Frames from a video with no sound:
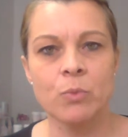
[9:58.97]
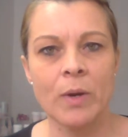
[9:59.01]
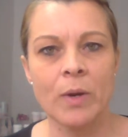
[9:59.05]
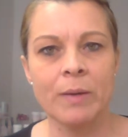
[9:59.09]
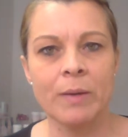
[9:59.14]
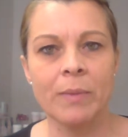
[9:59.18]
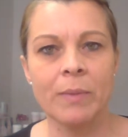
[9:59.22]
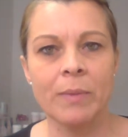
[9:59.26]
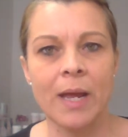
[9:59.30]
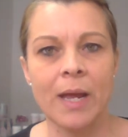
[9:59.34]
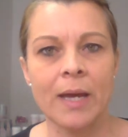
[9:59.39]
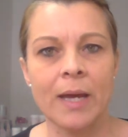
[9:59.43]

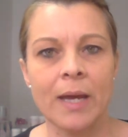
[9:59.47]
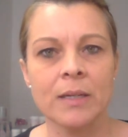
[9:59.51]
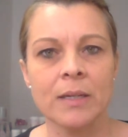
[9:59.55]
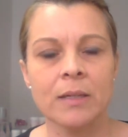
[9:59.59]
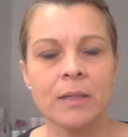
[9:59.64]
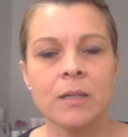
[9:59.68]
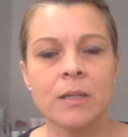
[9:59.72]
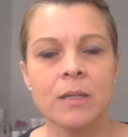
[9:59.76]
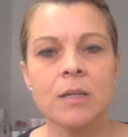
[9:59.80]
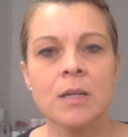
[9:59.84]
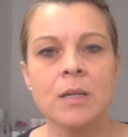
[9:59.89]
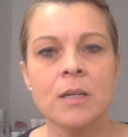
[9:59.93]
Weight Plan,
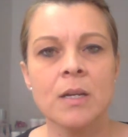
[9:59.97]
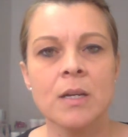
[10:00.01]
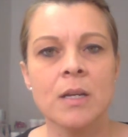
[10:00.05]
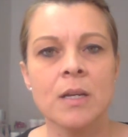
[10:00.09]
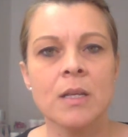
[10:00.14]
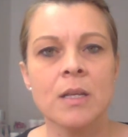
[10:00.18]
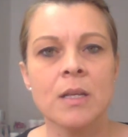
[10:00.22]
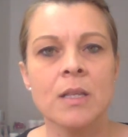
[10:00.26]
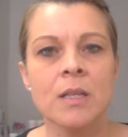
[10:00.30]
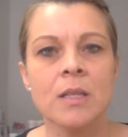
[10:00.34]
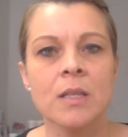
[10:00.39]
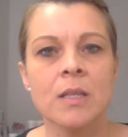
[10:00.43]

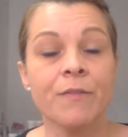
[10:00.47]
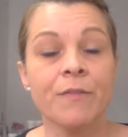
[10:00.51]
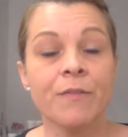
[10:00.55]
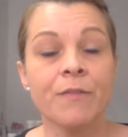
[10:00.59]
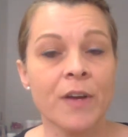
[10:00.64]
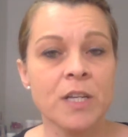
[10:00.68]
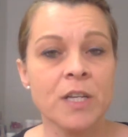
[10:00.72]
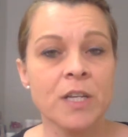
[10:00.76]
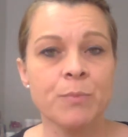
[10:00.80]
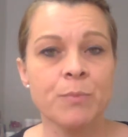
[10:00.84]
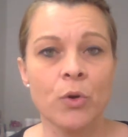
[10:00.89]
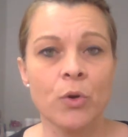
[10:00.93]
your
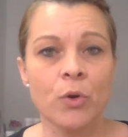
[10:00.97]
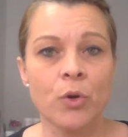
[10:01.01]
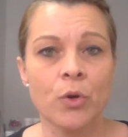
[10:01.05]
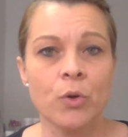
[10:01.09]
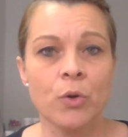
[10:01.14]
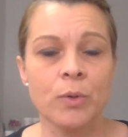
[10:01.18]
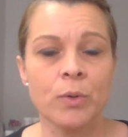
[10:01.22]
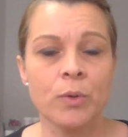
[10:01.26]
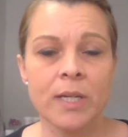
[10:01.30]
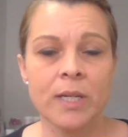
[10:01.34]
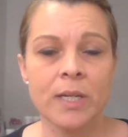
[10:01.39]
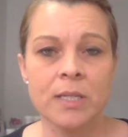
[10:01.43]
first port of
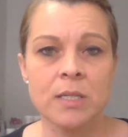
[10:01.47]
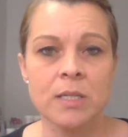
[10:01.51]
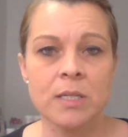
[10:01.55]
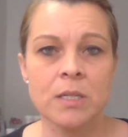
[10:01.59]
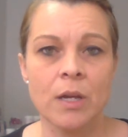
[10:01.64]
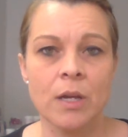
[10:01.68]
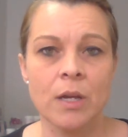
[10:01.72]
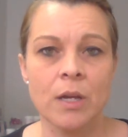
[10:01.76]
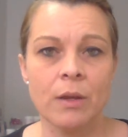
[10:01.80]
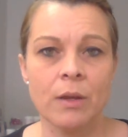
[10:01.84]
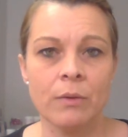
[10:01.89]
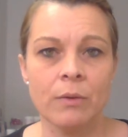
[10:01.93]
call is
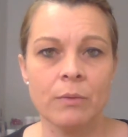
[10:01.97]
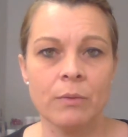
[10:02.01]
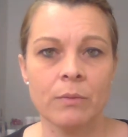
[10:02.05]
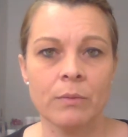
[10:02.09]
to